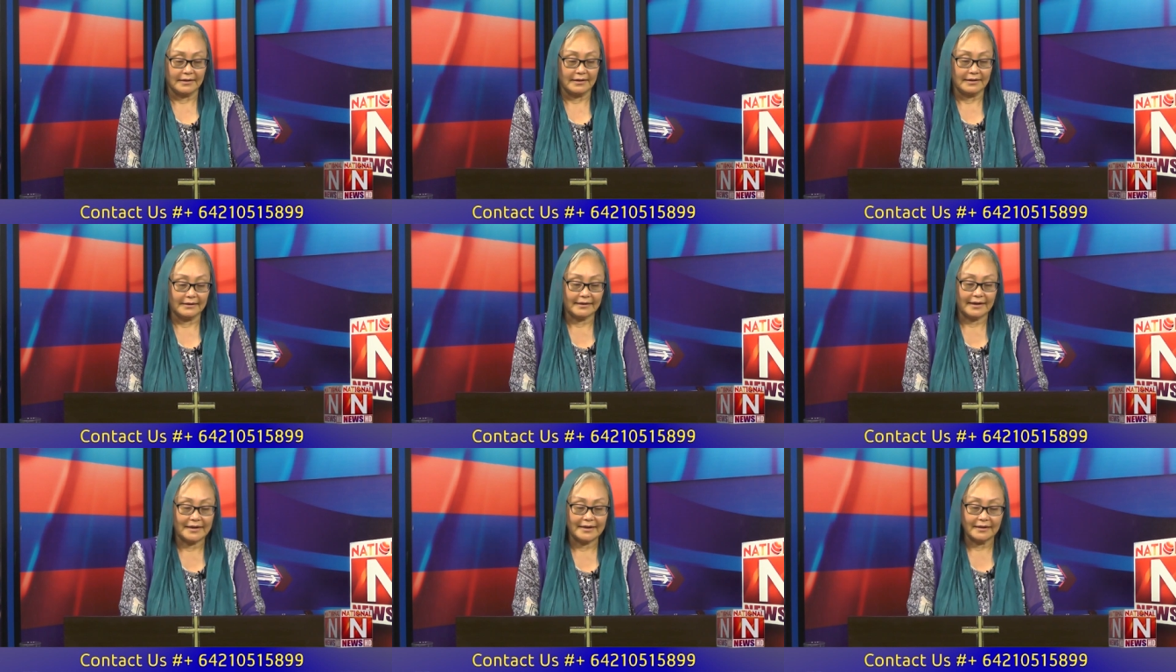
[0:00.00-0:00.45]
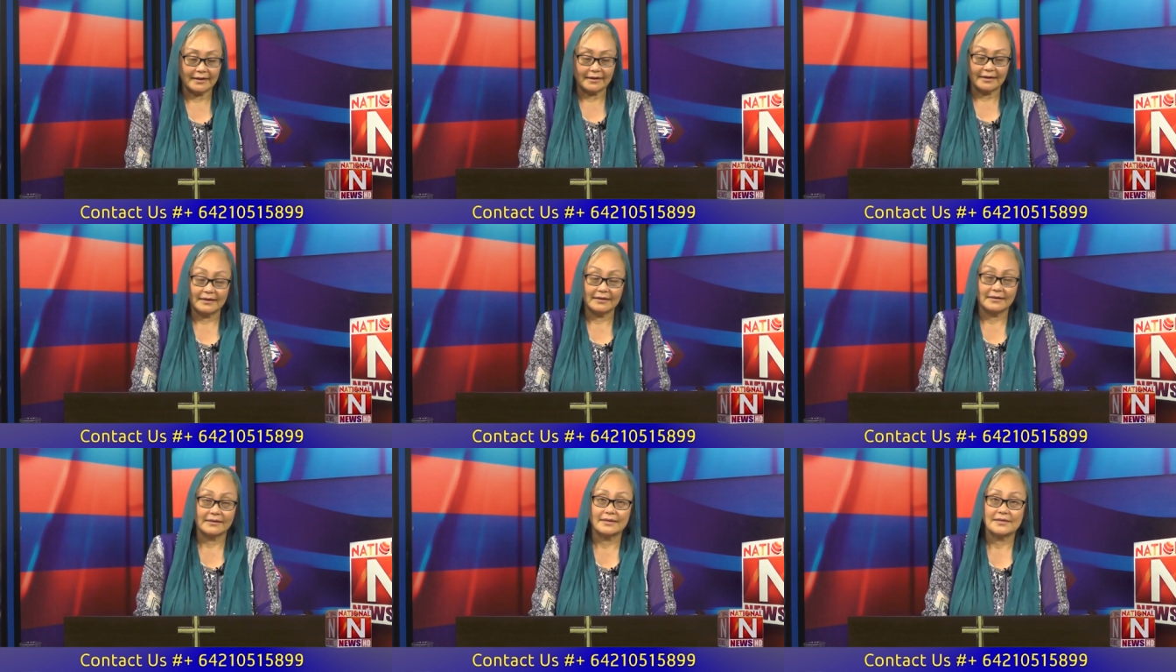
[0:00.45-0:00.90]
And
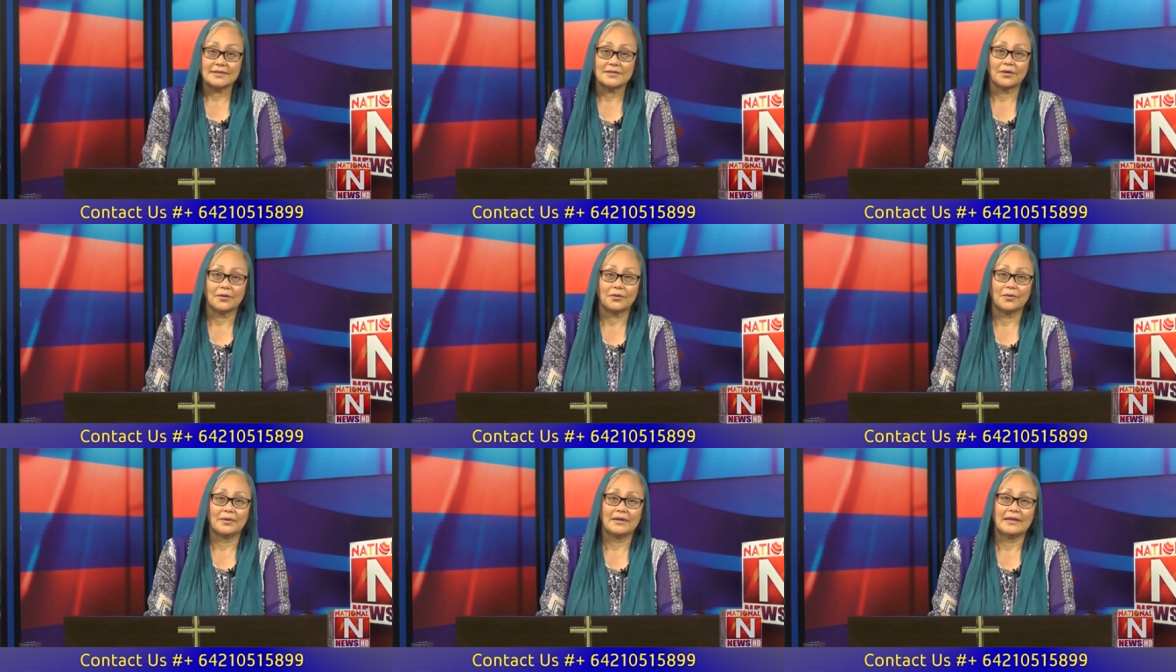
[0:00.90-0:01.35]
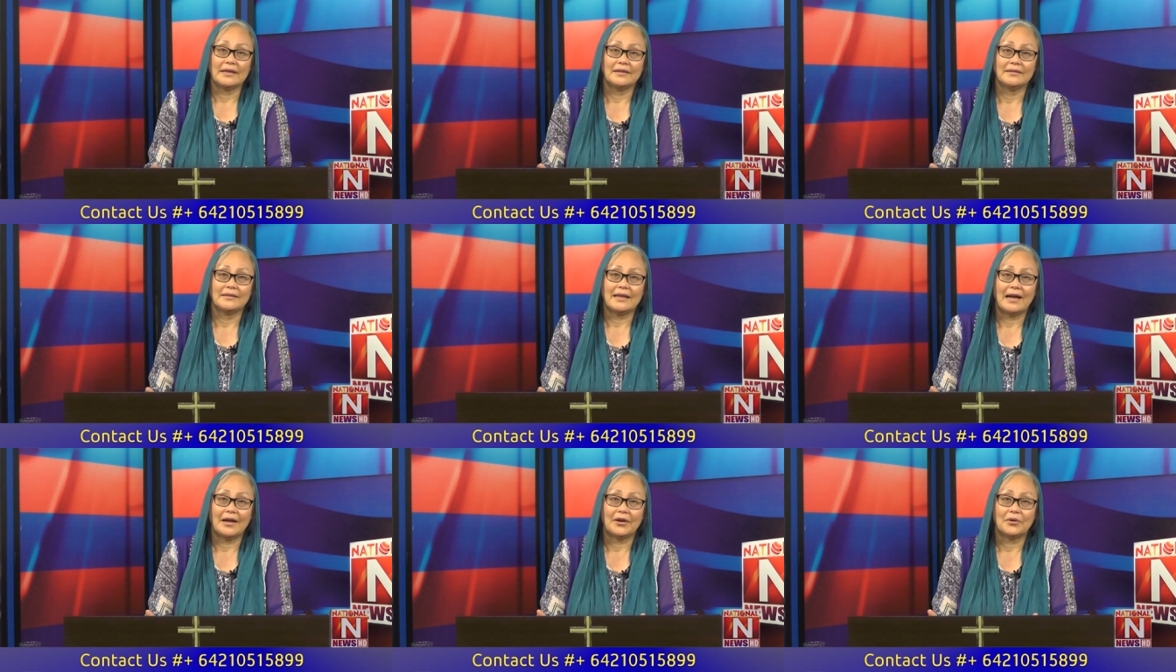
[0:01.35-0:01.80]
so
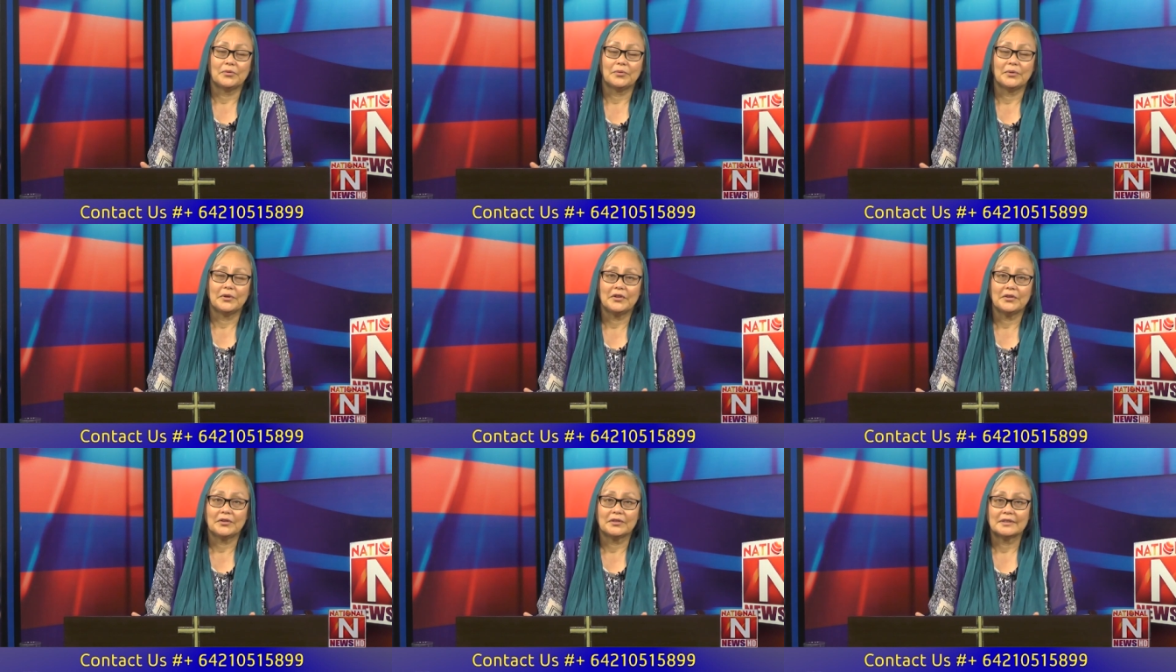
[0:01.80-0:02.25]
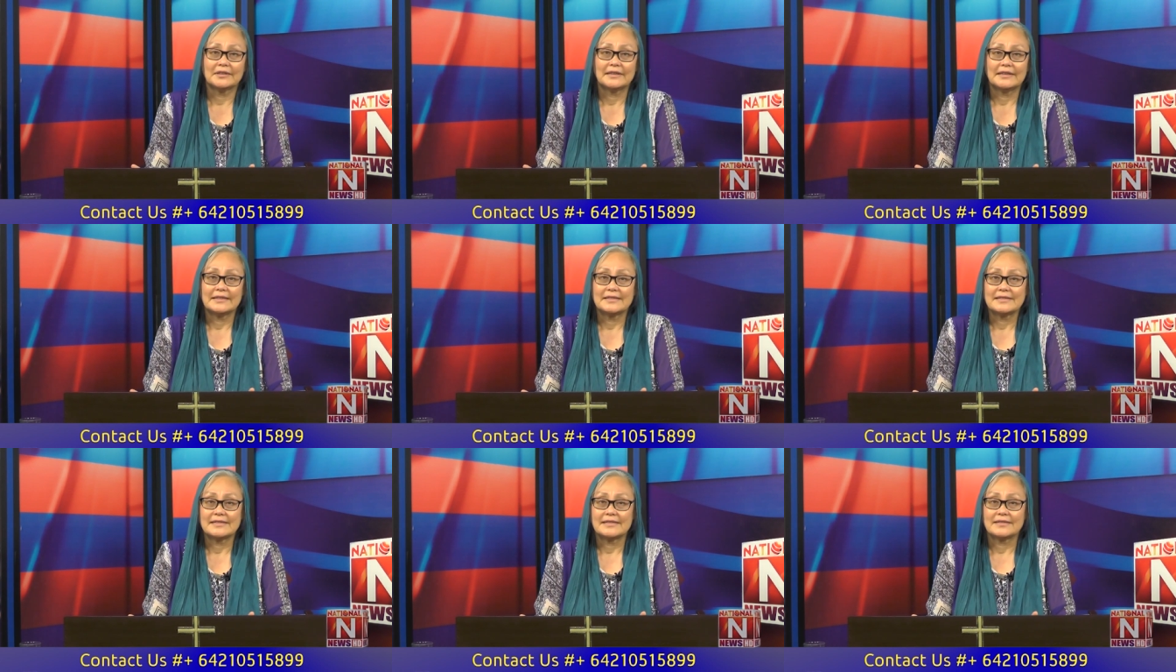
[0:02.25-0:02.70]
our world
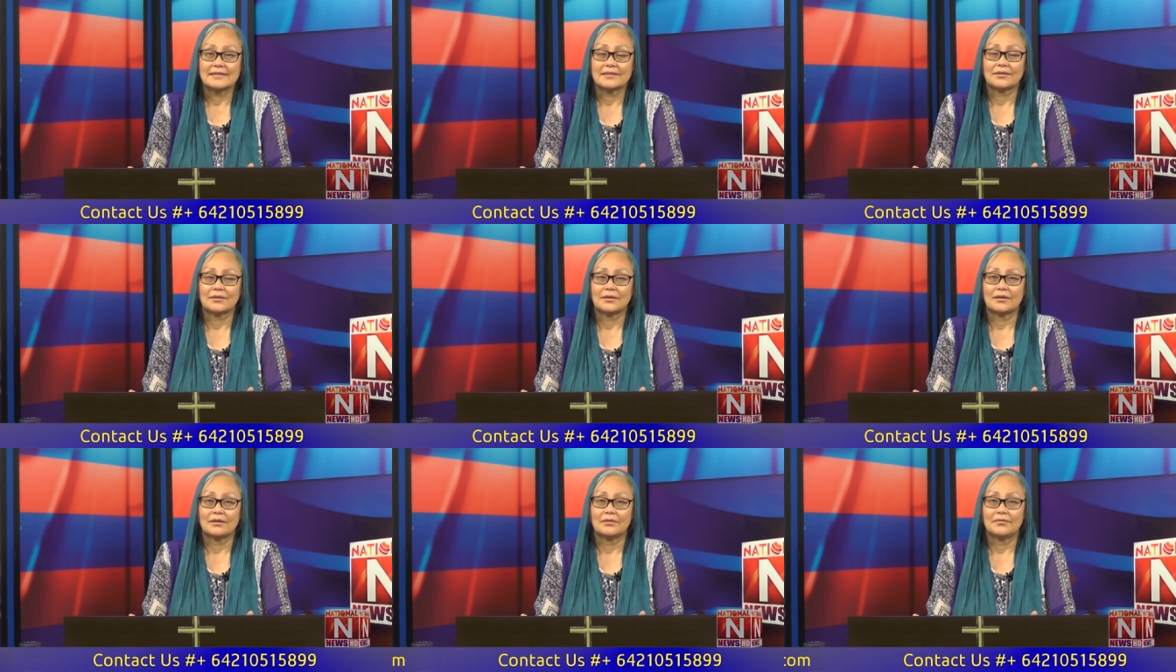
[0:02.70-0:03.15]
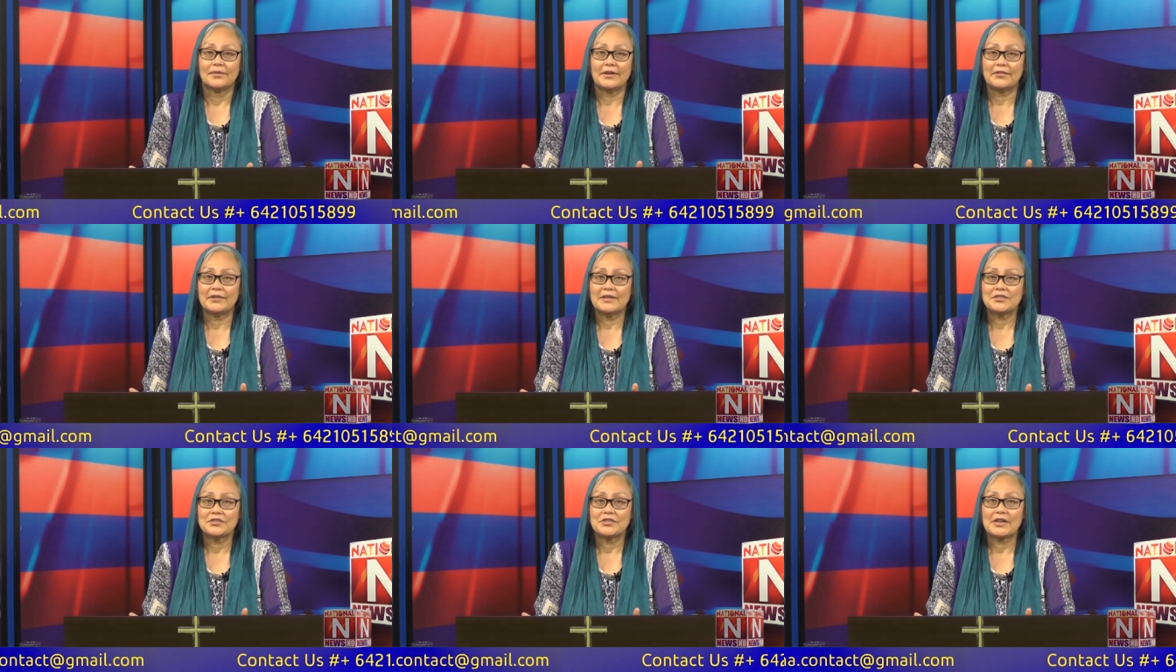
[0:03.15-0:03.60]
is
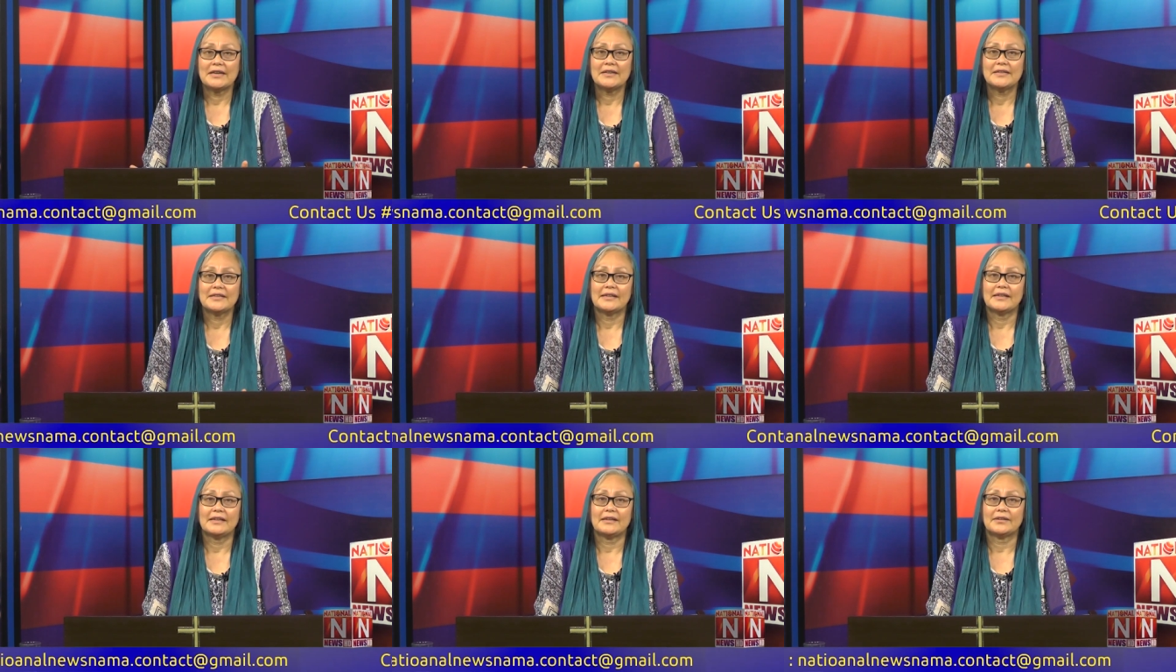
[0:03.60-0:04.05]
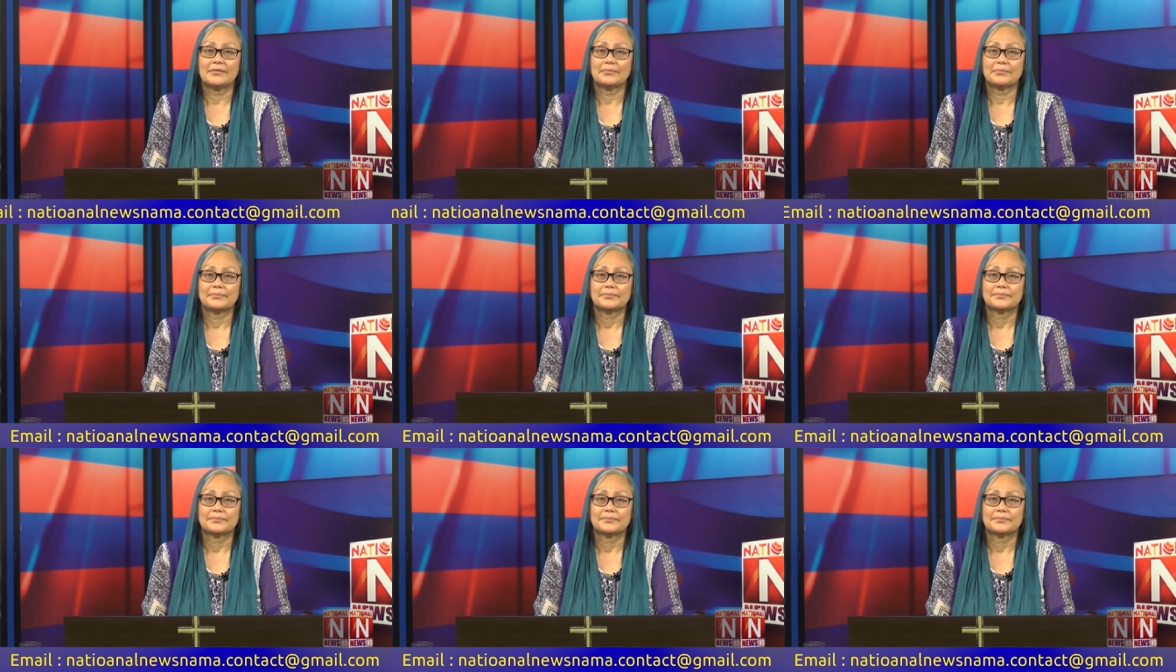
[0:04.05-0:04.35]
very shaky.